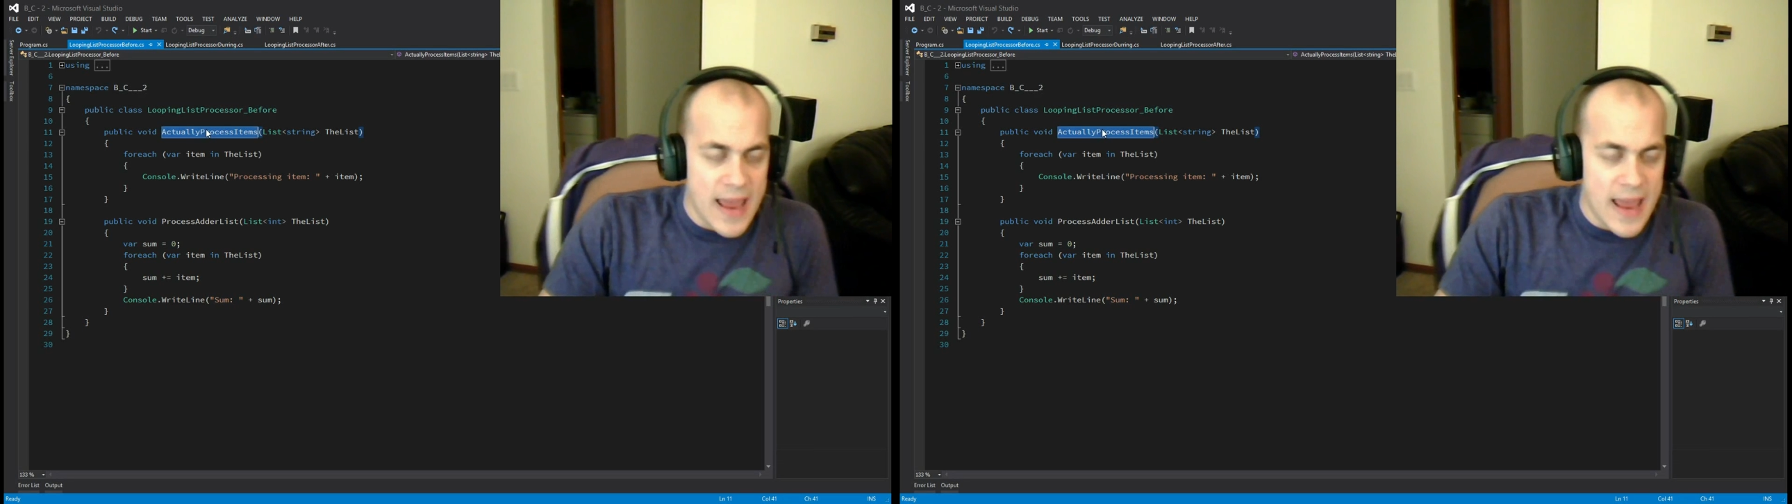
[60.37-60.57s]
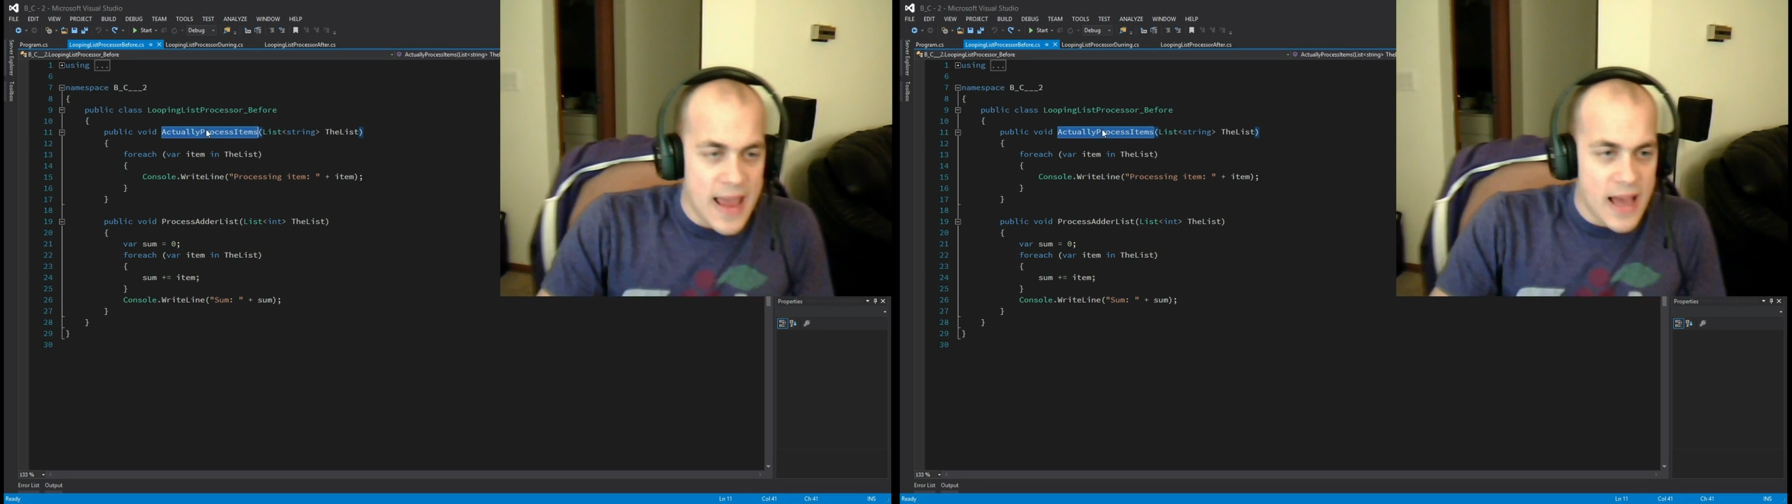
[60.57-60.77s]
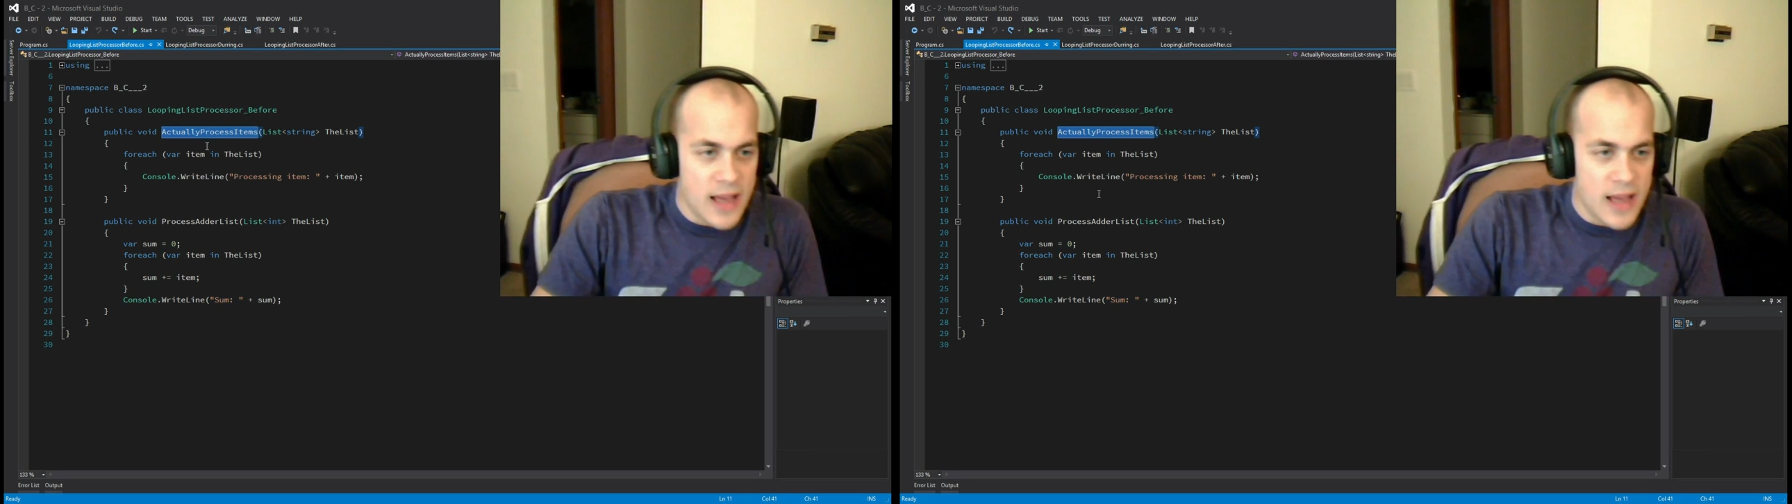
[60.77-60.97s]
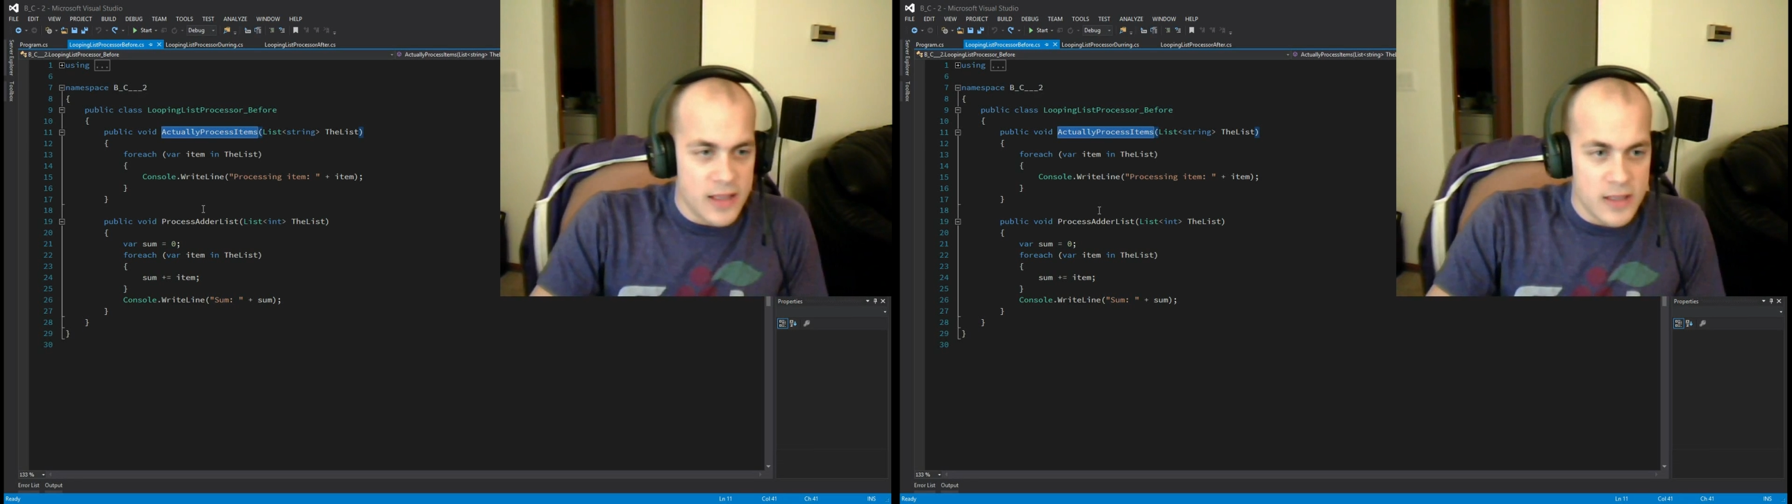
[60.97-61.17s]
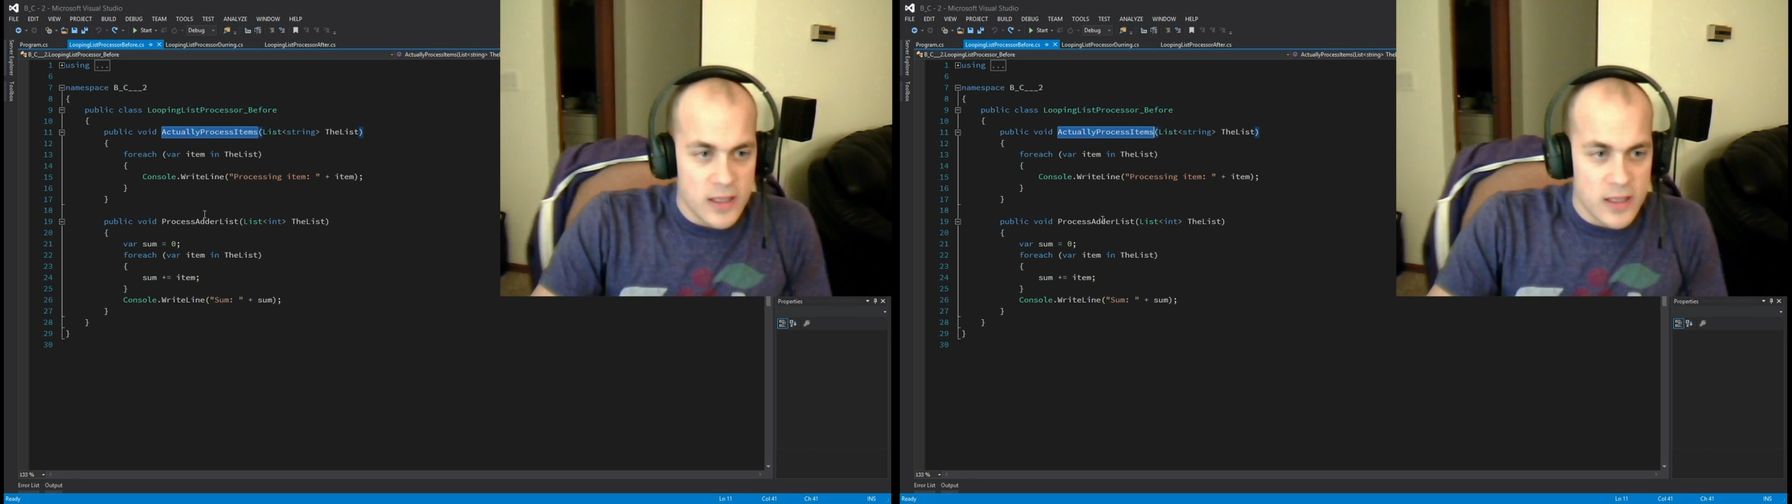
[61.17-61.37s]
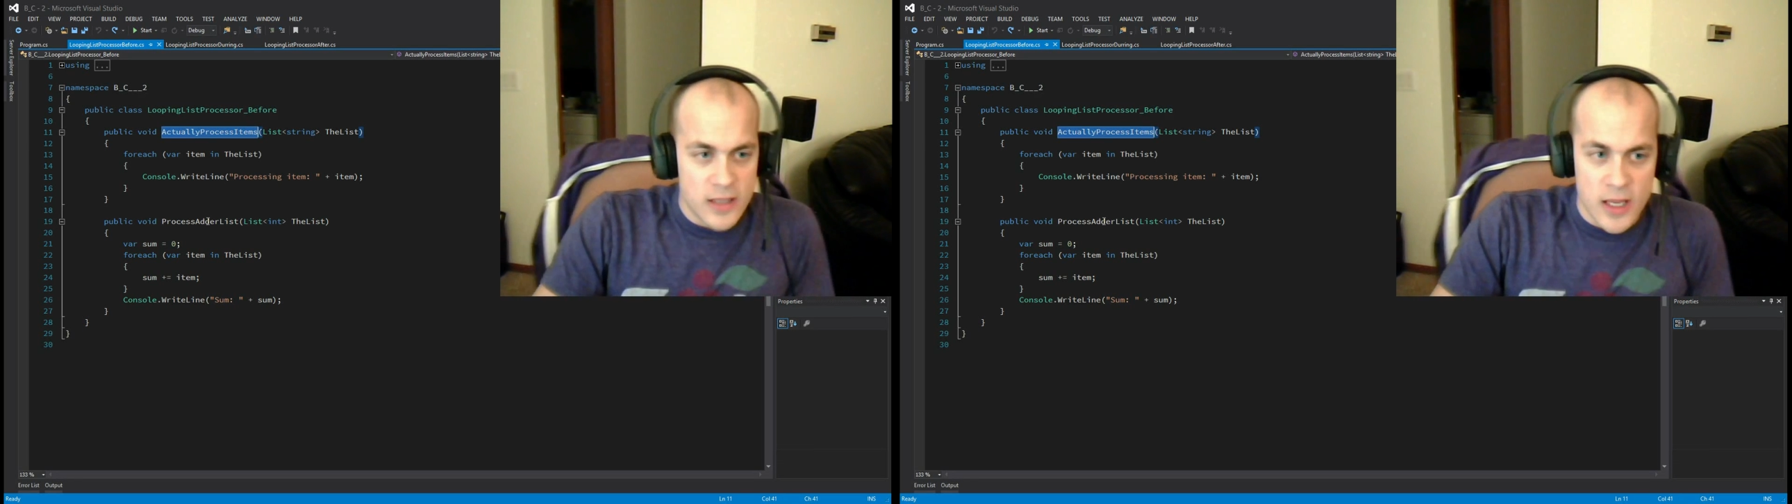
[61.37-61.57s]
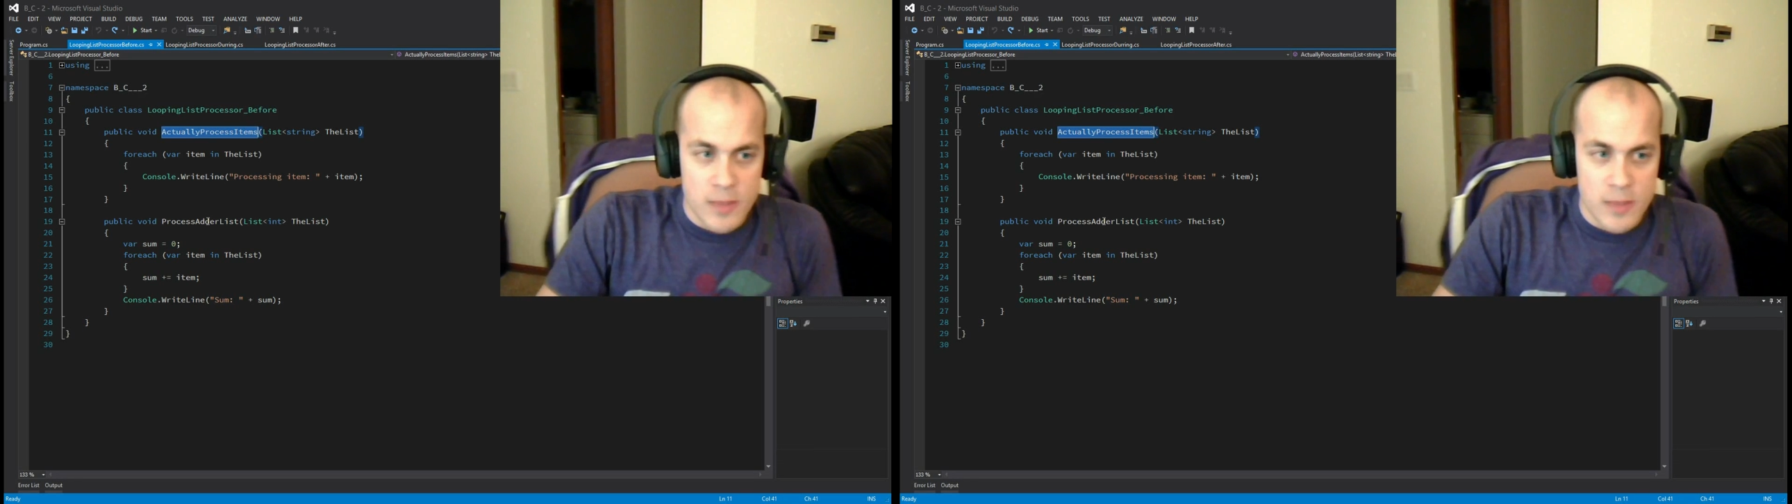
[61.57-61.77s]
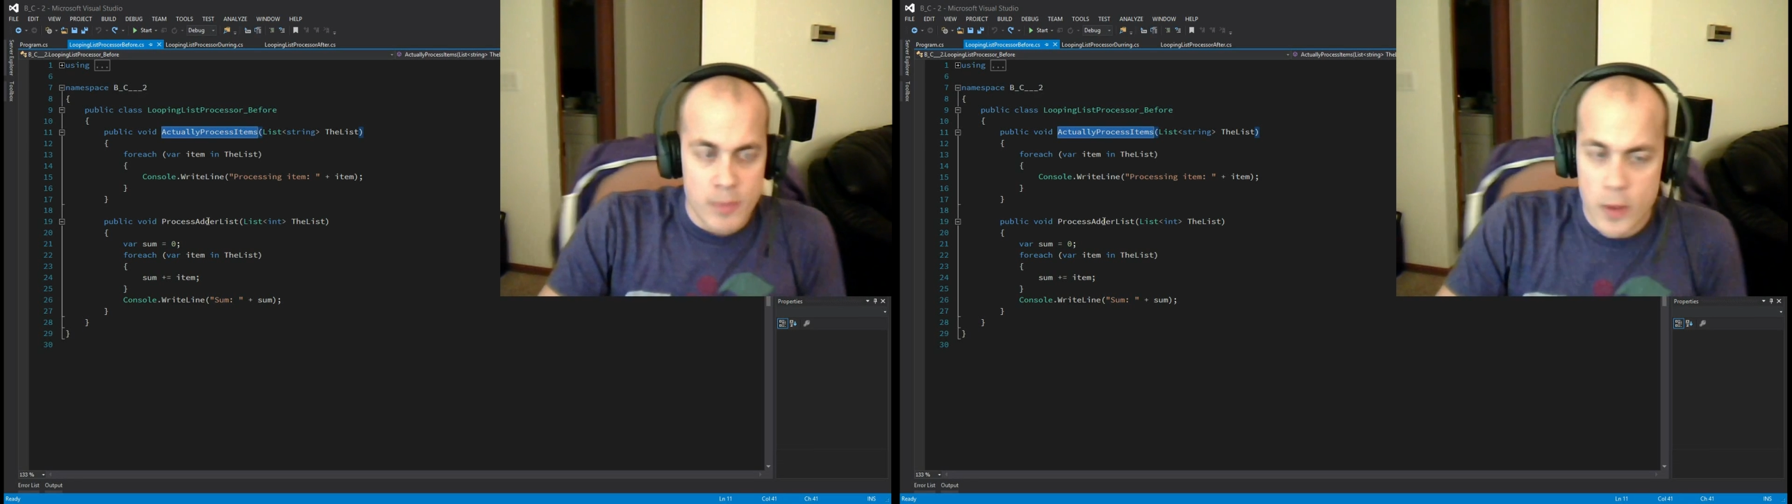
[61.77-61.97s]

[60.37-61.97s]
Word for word: and they